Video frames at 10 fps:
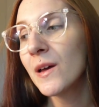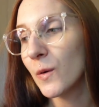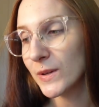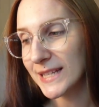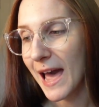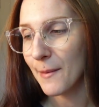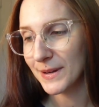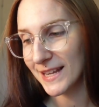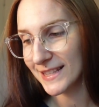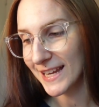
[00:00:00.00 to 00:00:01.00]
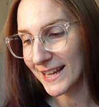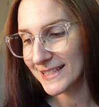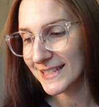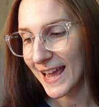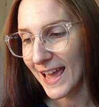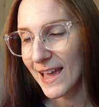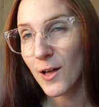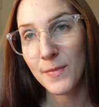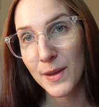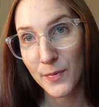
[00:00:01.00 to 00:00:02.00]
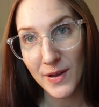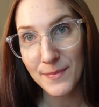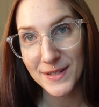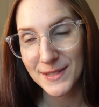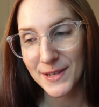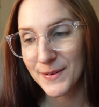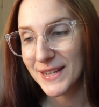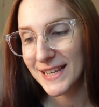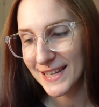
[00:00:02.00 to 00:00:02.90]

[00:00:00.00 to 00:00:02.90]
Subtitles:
what's happening the next day. All my appointments go in